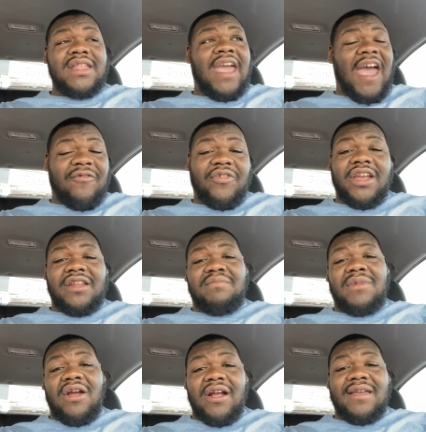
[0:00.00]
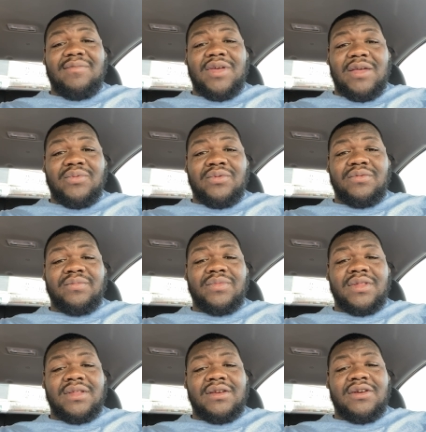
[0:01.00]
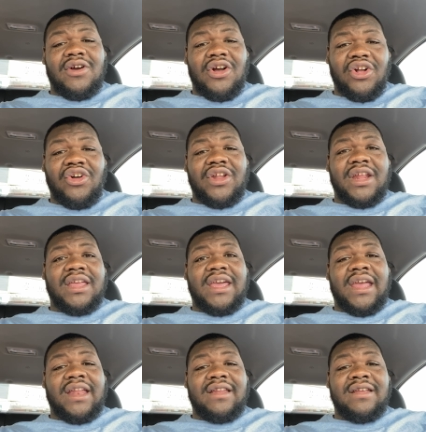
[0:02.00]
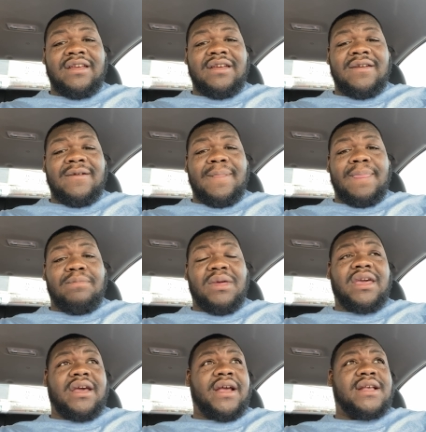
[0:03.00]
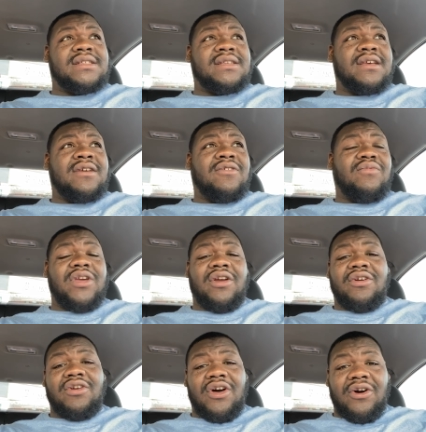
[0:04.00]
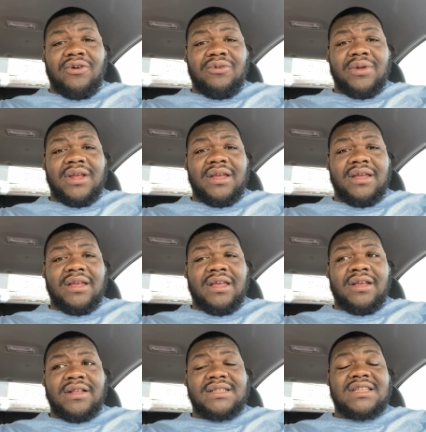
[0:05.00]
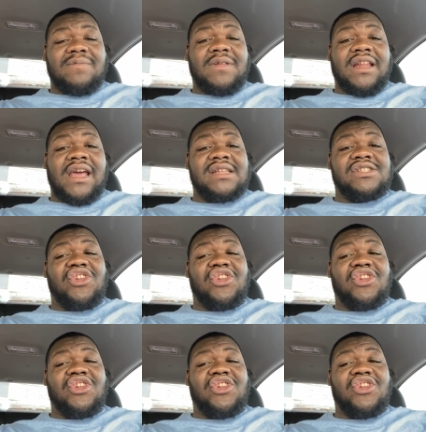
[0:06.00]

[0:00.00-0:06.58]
African American people, are going to get, because we are owed something that has